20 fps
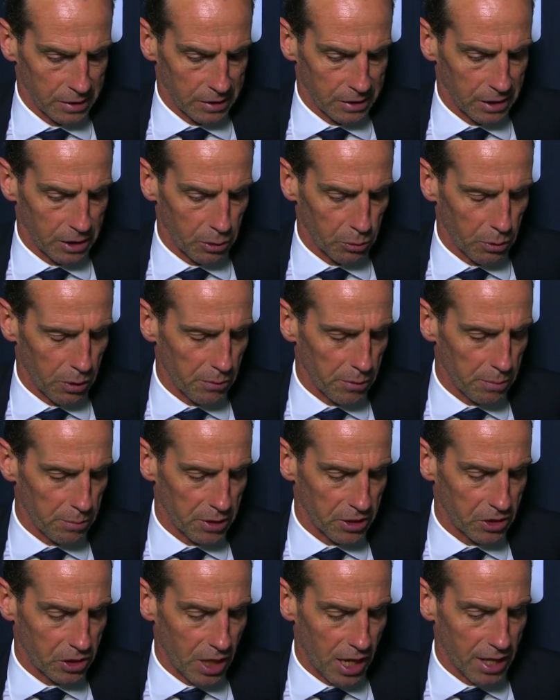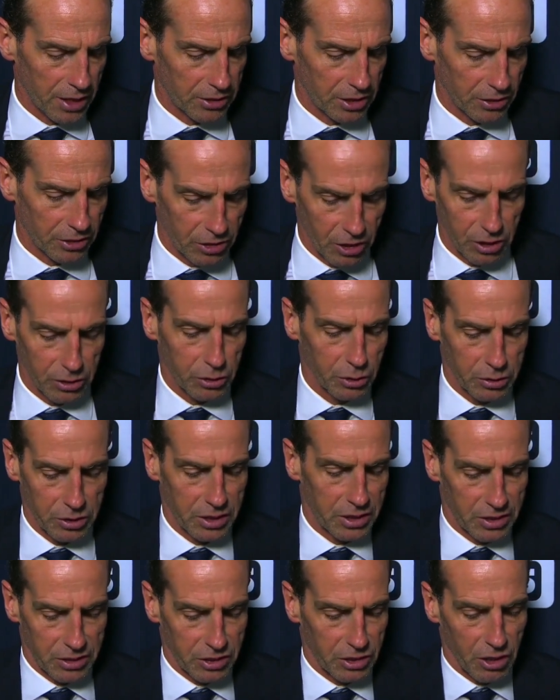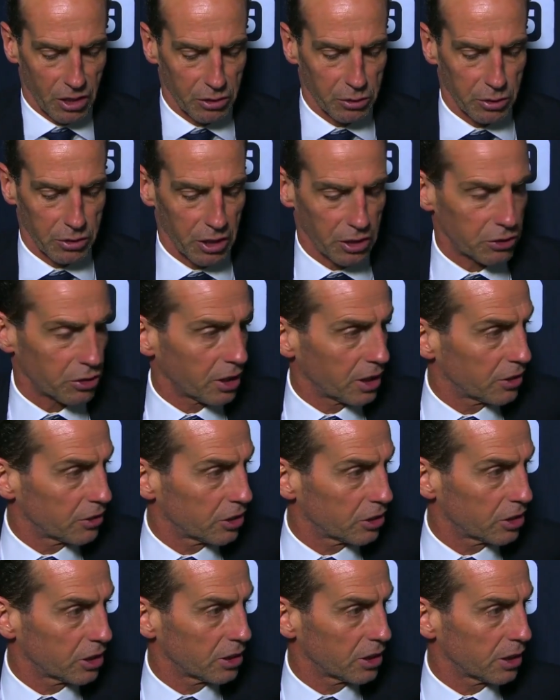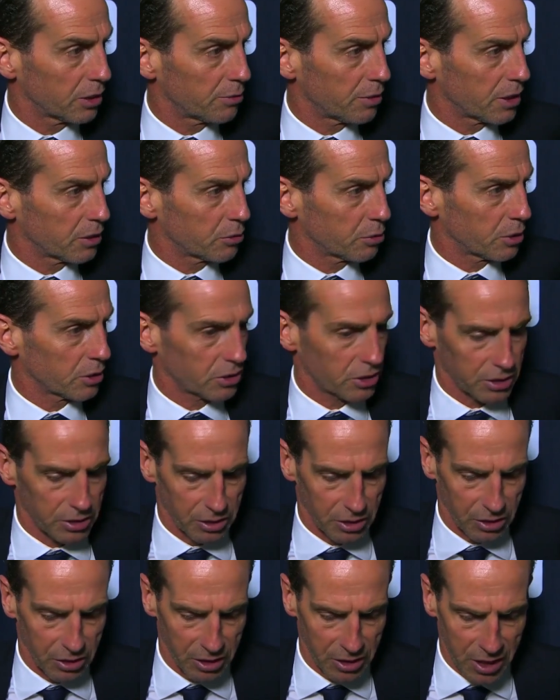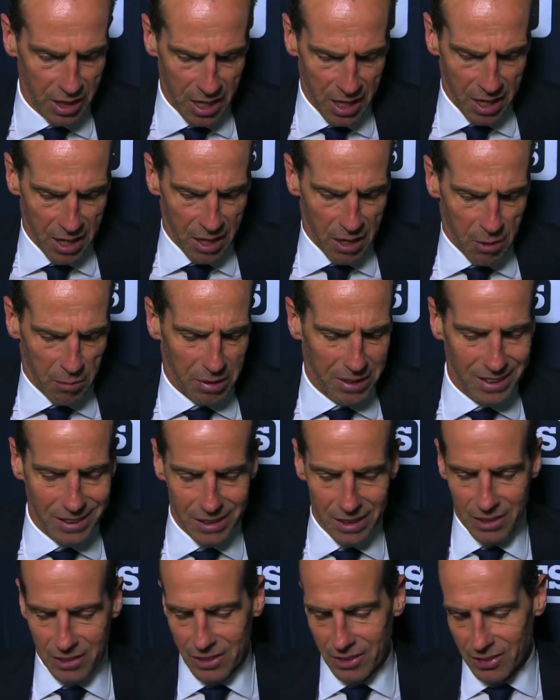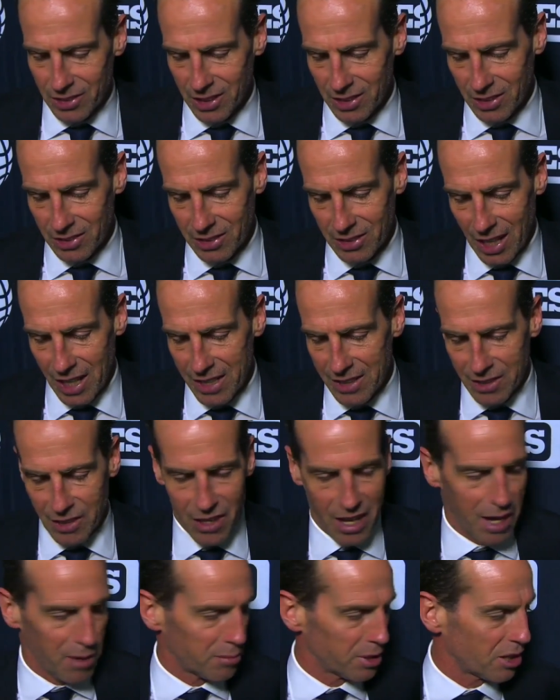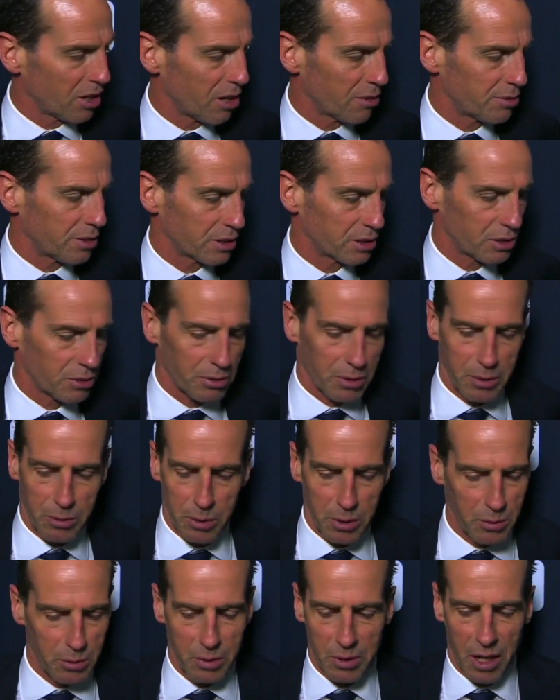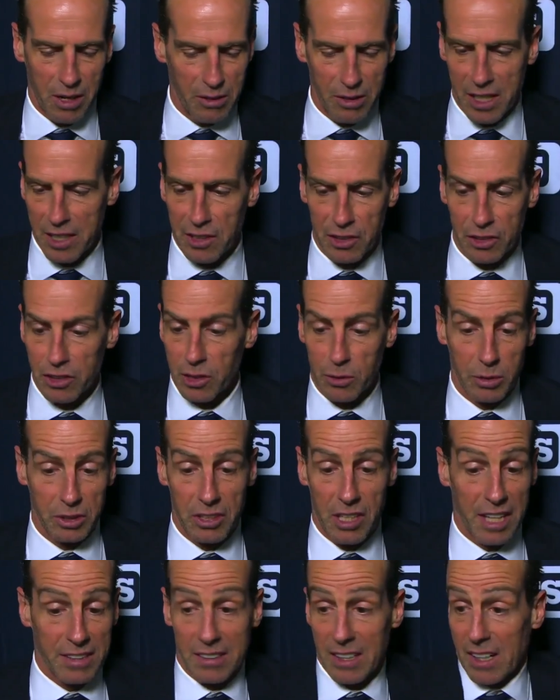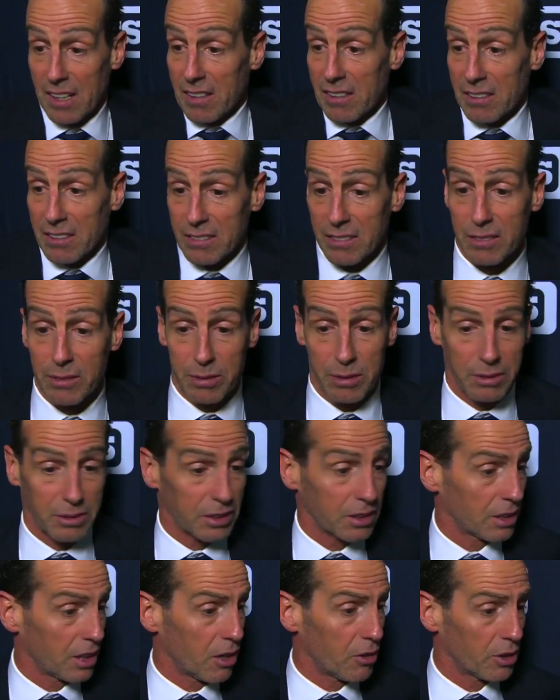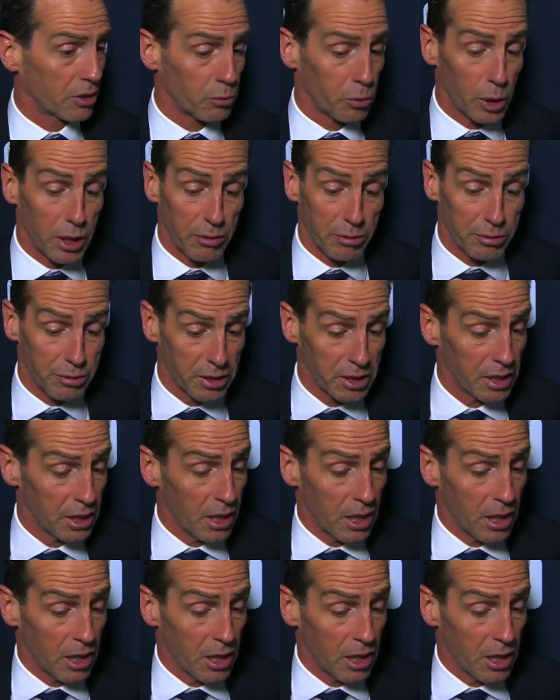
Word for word: you know when we miss shots, that starts with starts with our transition defense wasn't good. But you know, you see the stat. I don't know how many offensive. we, our energy was not there for you know, and we've